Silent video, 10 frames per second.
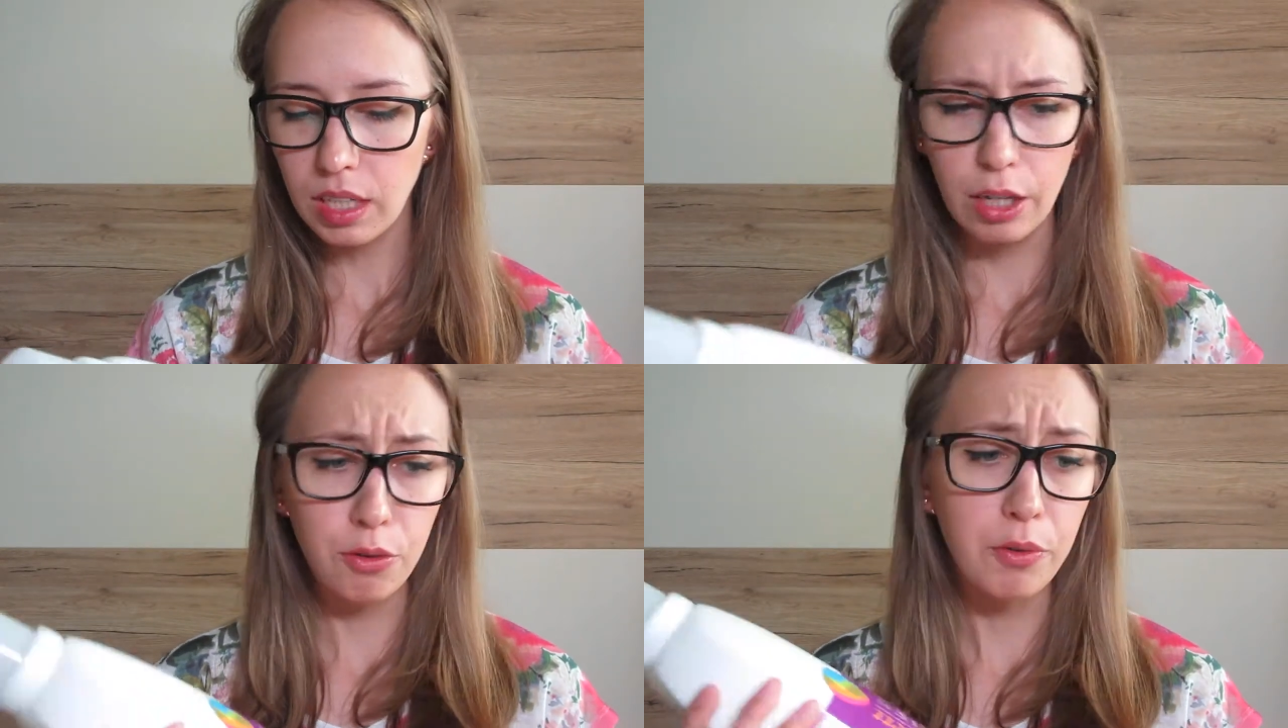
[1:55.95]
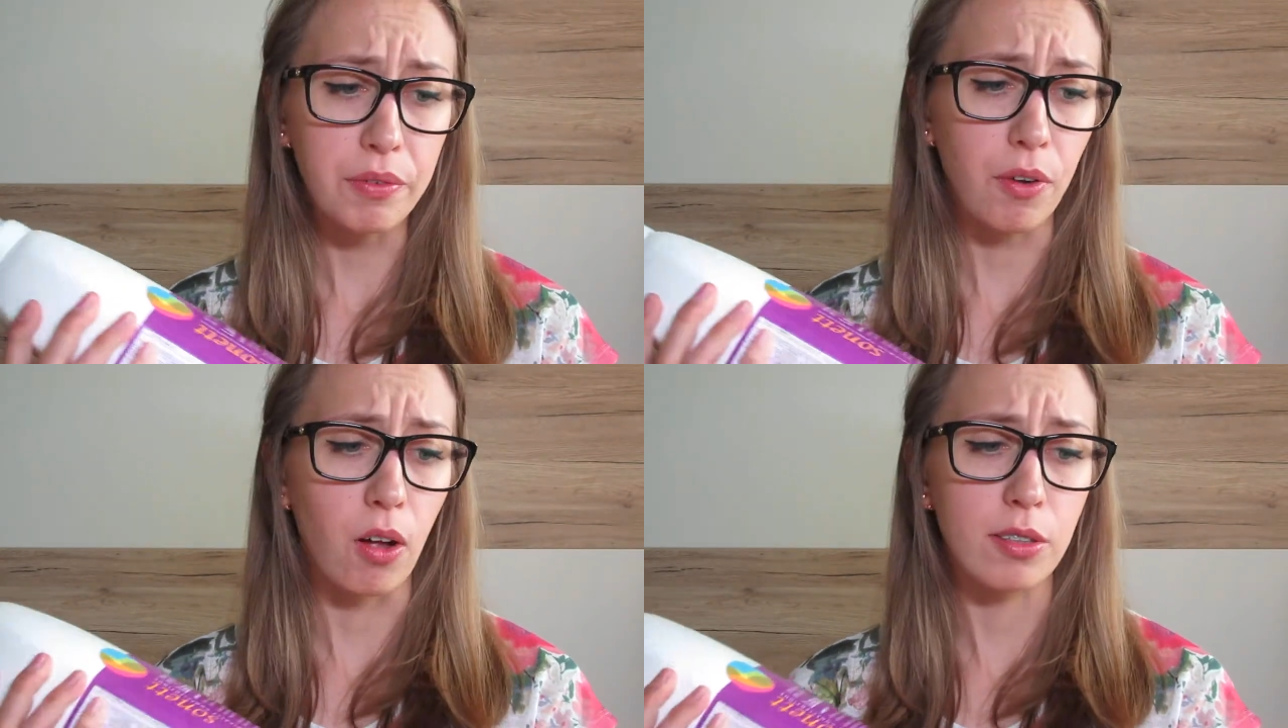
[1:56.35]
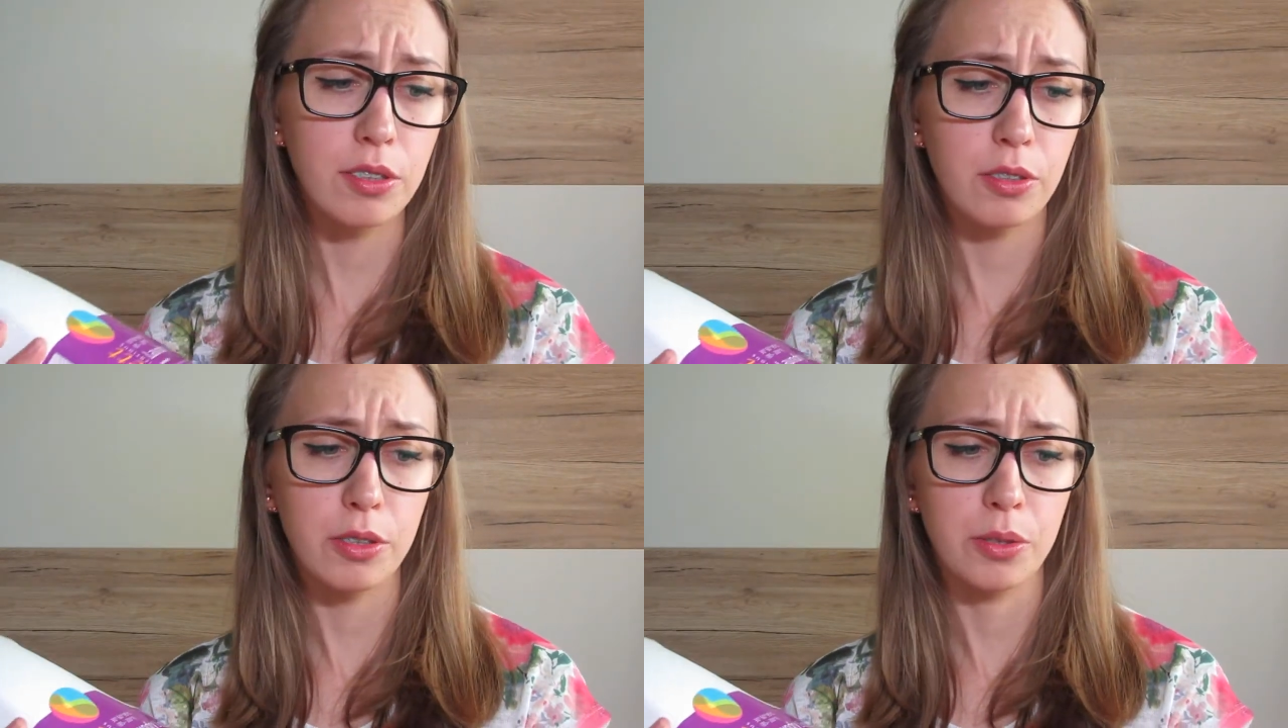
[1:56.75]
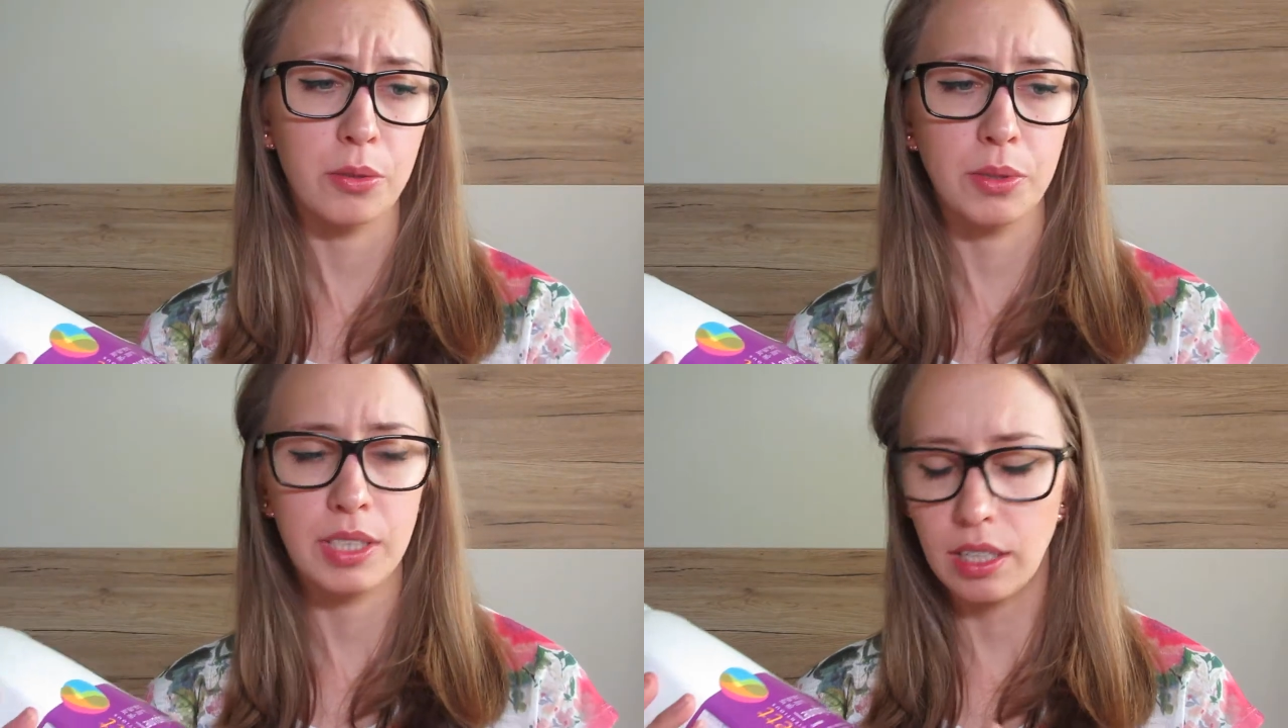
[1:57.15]
I don't know if all stores
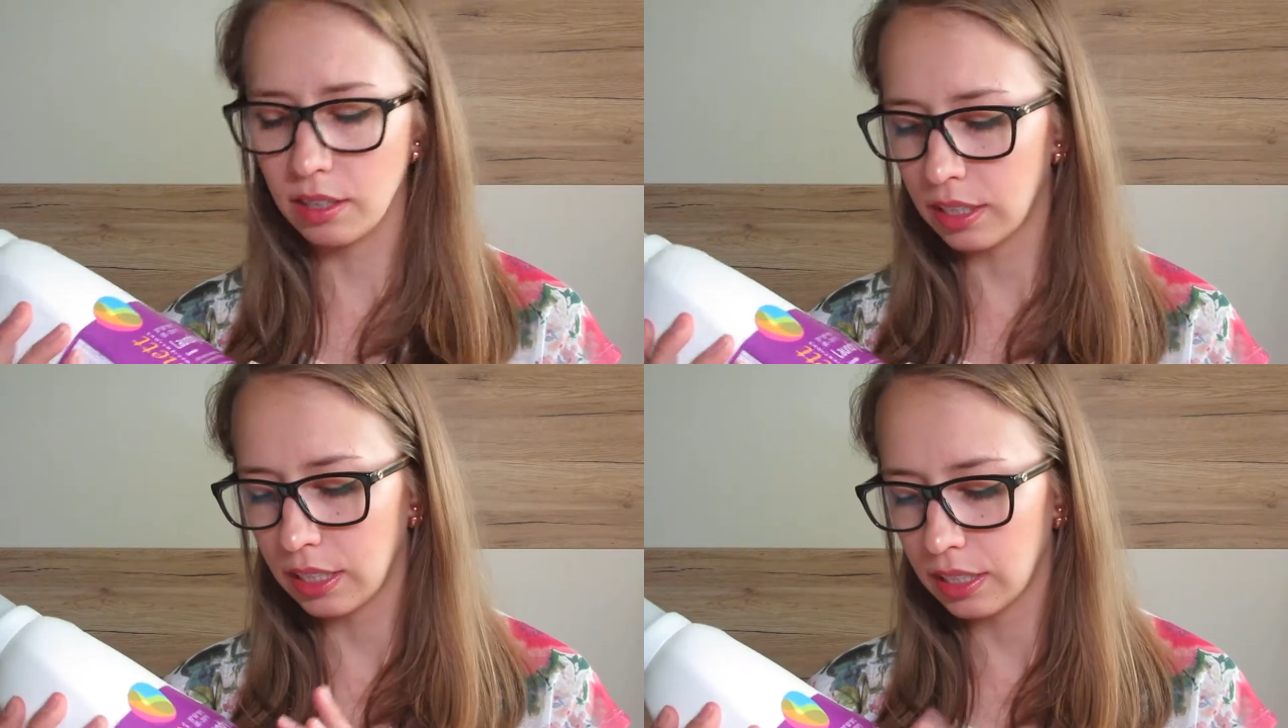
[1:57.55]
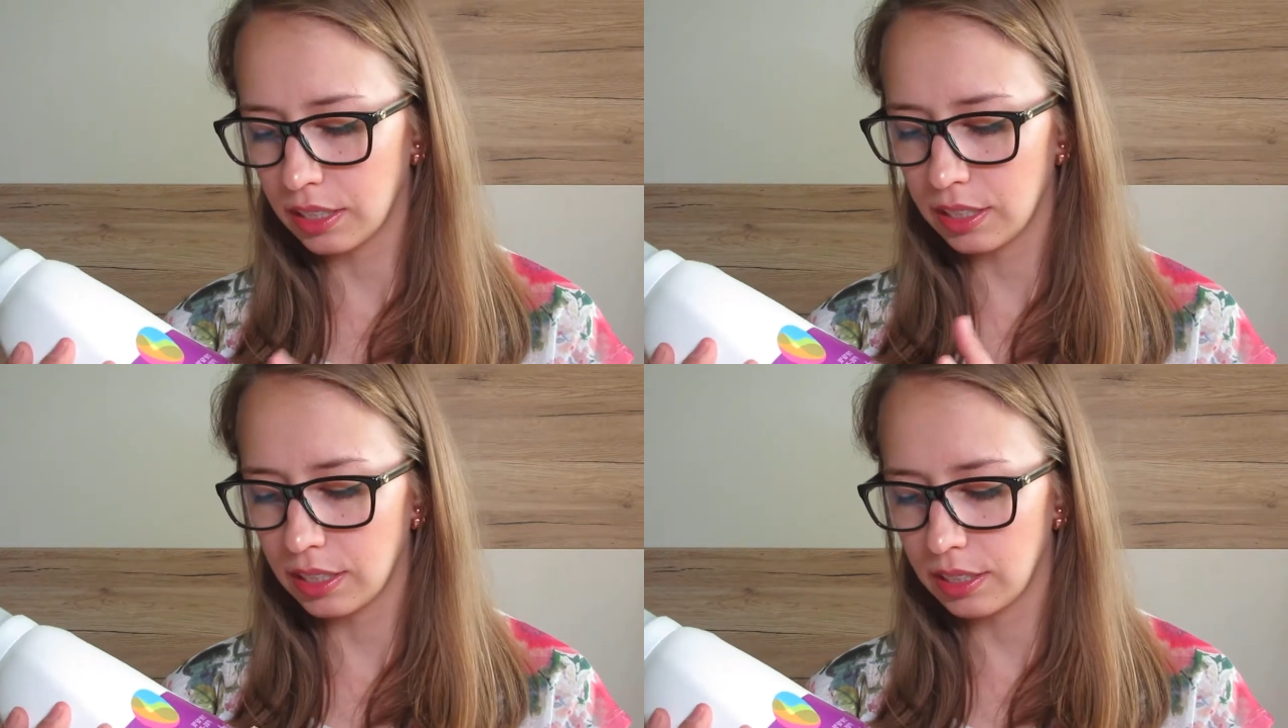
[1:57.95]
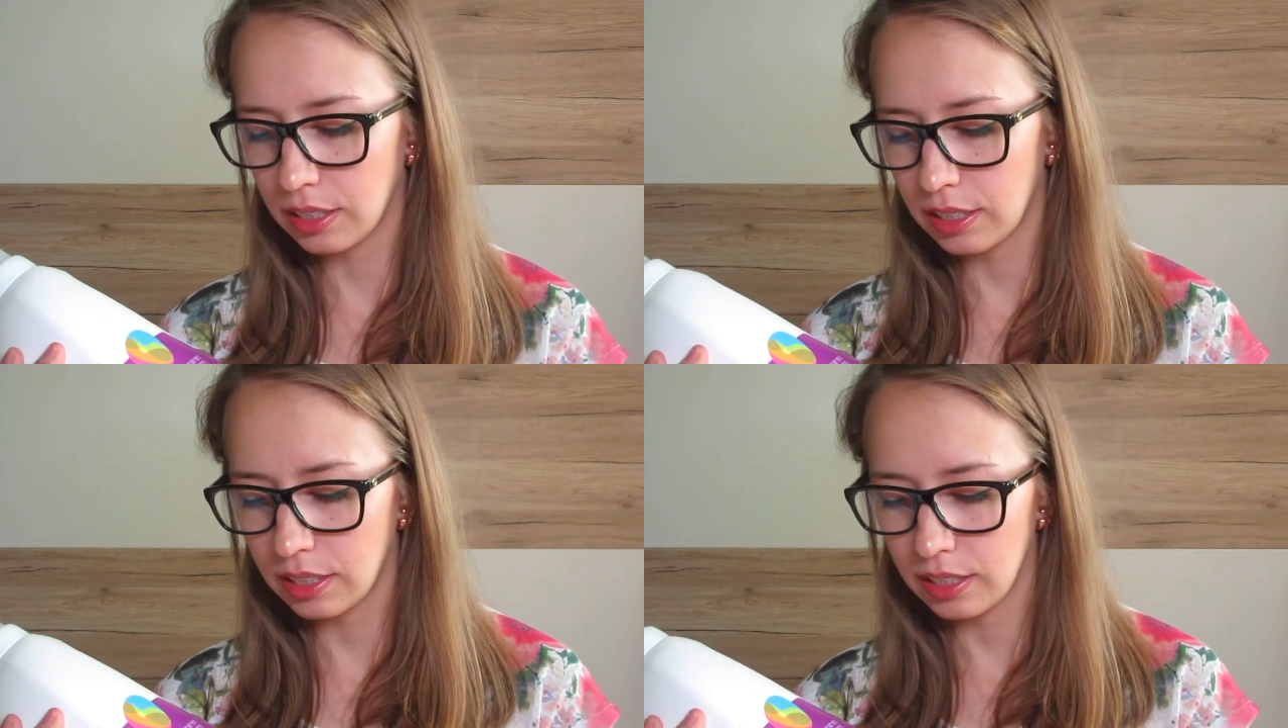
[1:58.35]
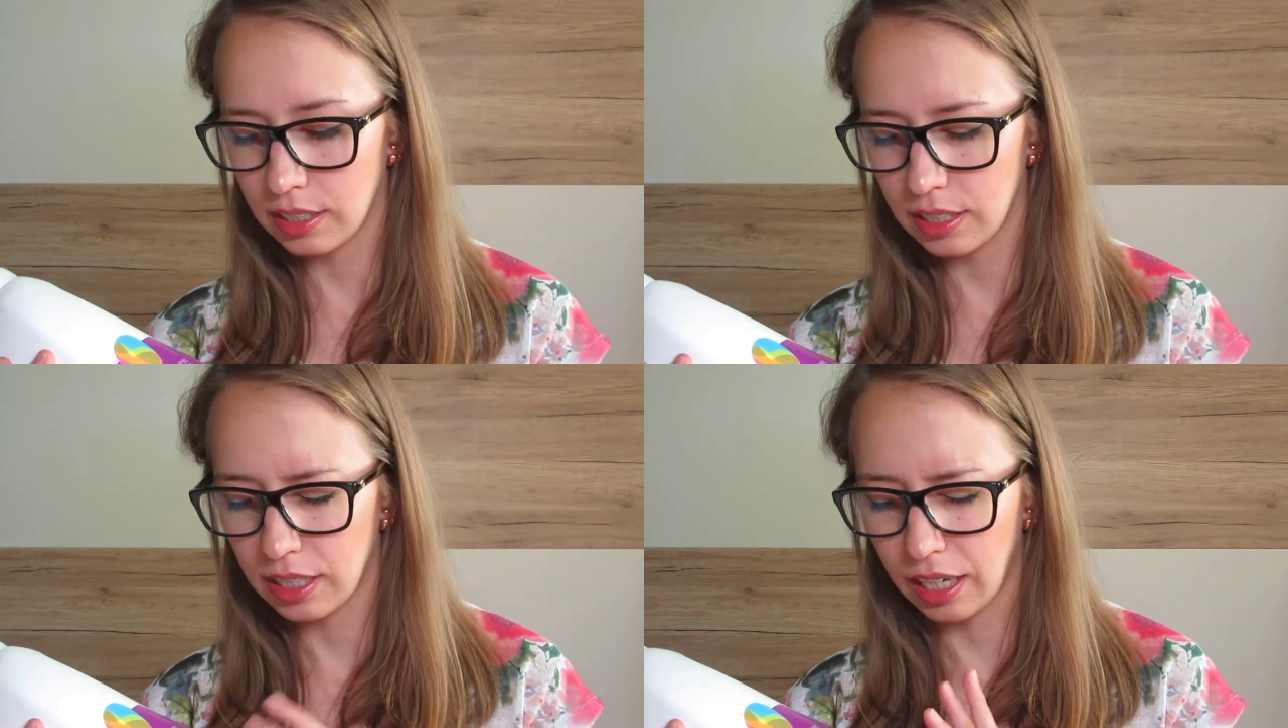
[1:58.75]
who sell this
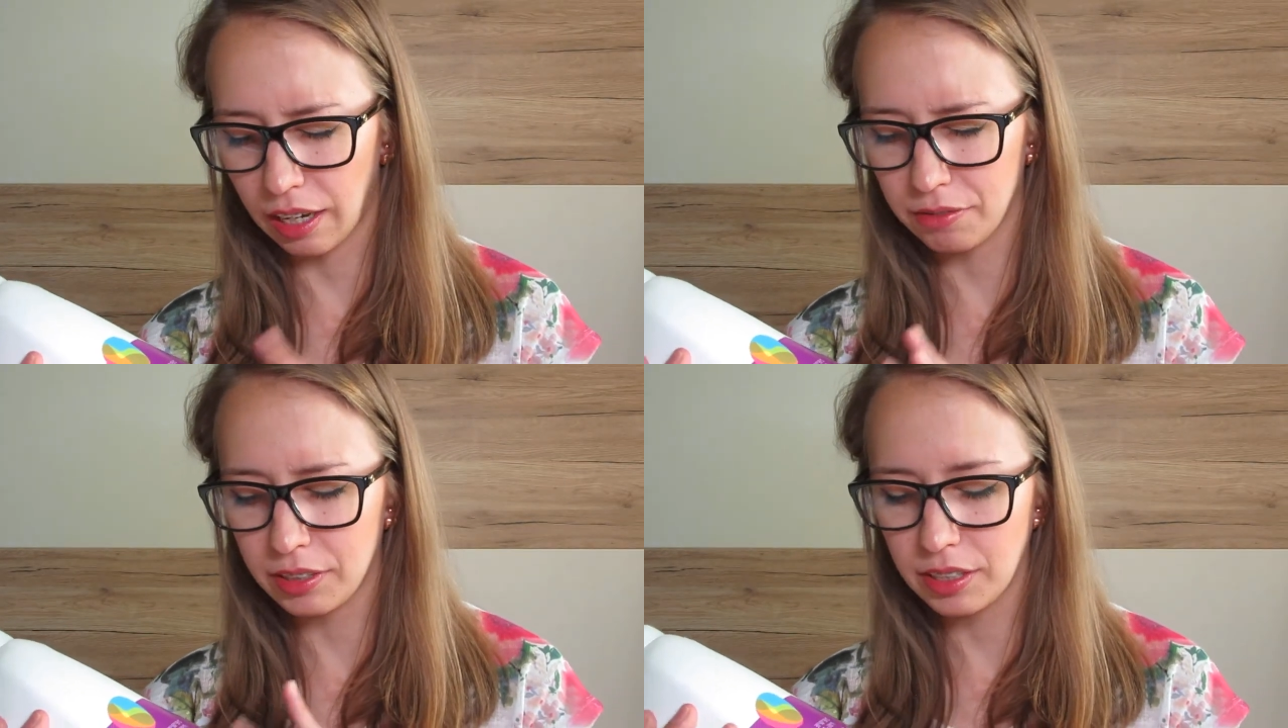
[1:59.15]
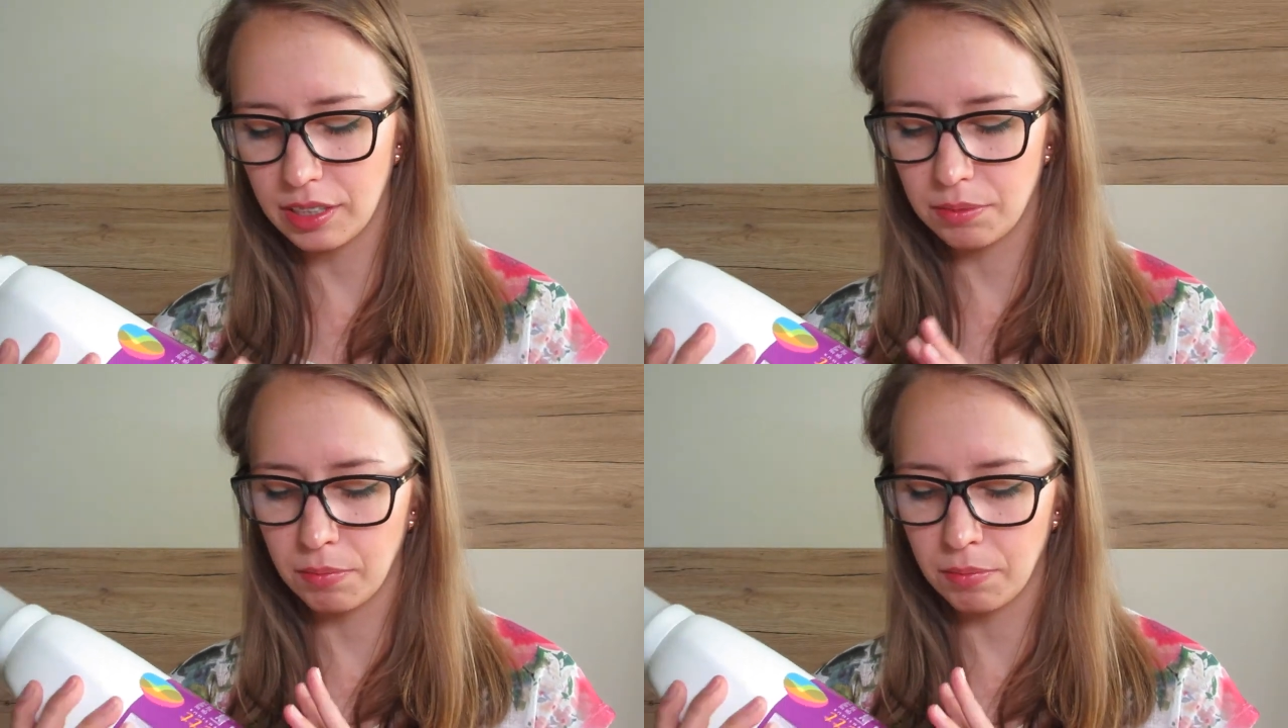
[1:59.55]
have this.